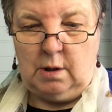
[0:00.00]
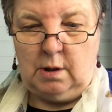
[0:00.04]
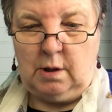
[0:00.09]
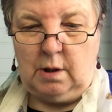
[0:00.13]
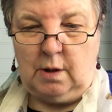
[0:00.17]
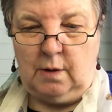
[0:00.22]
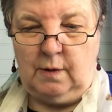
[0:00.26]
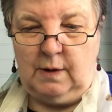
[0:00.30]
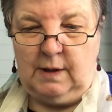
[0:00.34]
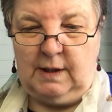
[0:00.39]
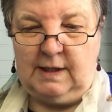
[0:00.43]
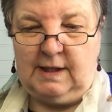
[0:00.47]

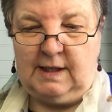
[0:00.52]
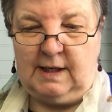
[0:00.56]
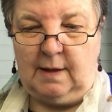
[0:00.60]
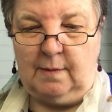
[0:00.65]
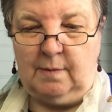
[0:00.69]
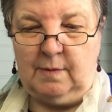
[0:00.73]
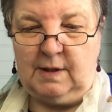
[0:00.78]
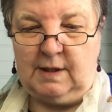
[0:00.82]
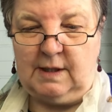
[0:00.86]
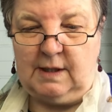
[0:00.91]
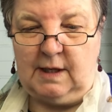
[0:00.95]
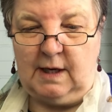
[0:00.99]
Though he
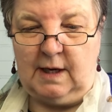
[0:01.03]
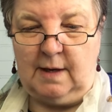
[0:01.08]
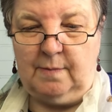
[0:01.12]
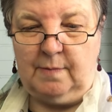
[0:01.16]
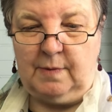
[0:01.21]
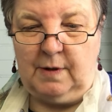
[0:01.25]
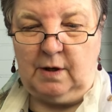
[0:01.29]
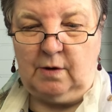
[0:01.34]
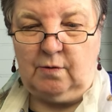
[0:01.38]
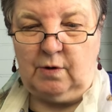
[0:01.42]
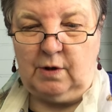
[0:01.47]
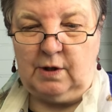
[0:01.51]
seemeth
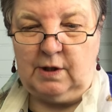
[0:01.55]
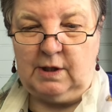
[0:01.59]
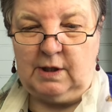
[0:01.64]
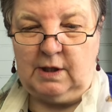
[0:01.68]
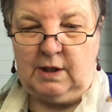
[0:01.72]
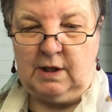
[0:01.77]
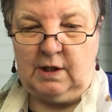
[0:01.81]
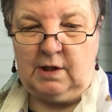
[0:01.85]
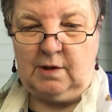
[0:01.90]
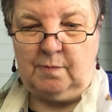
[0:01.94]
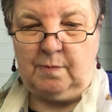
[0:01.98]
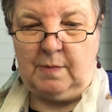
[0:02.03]
sleeping
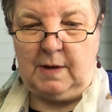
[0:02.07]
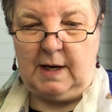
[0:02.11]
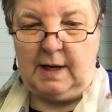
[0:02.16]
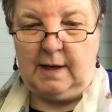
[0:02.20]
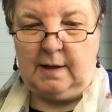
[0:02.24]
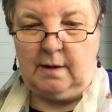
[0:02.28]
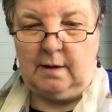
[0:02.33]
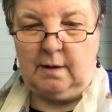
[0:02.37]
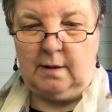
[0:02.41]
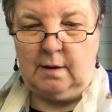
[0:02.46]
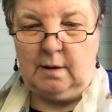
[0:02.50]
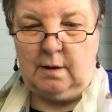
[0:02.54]
cross-stitch
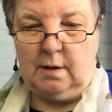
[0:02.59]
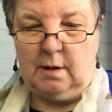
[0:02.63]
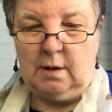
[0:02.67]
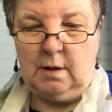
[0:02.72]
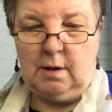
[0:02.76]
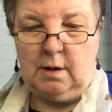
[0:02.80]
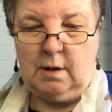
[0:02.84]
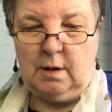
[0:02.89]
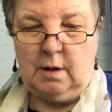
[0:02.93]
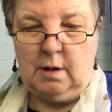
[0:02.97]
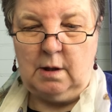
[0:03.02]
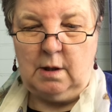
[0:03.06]
pattern.
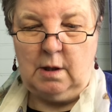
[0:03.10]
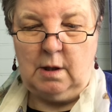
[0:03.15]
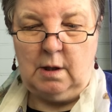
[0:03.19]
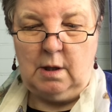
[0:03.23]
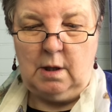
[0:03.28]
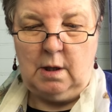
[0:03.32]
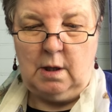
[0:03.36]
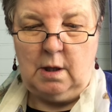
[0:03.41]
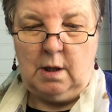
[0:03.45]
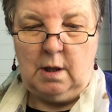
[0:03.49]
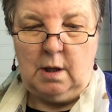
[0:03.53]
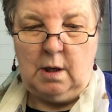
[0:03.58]

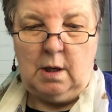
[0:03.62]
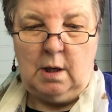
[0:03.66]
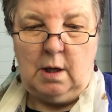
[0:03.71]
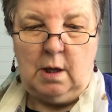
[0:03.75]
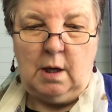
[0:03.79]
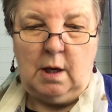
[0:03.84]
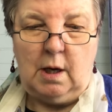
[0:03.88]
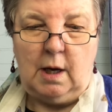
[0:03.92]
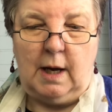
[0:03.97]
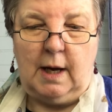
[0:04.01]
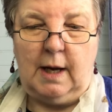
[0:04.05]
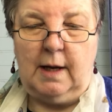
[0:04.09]

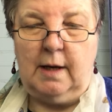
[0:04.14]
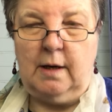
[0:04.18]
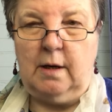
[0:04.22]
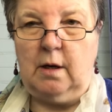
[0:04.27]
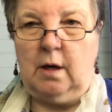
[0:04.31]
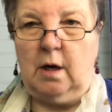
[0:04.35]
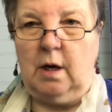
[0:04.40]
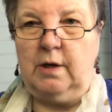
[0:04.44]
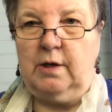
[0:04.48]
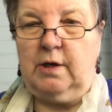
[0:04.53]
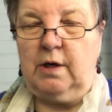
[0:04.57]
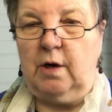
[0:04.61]
And
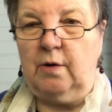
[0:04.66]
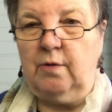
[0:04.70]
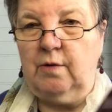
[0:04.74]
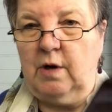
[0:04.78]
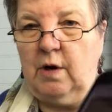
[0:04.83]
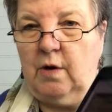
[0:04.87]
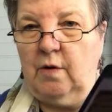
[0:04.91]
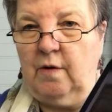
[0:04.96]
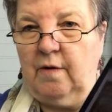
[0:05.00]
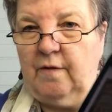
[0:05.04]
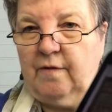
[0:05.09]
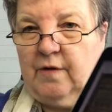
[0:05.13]
I don't
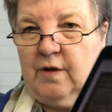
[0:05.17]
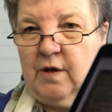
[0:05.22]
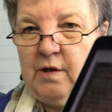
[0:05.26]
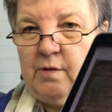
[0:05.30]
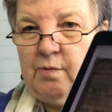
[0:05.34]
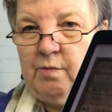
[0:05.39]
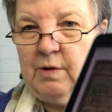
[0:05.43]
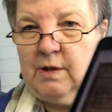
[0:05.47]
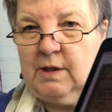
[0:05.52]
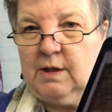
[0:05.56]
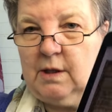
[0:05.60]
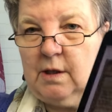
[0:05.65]
know if
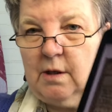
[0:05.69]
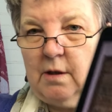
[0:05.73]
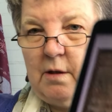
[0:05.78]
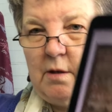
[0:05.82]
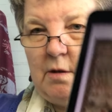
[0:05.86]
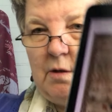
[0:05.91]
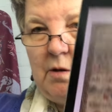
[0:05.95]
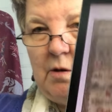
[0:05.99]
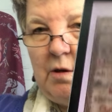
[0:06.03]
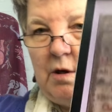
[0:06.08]
this was a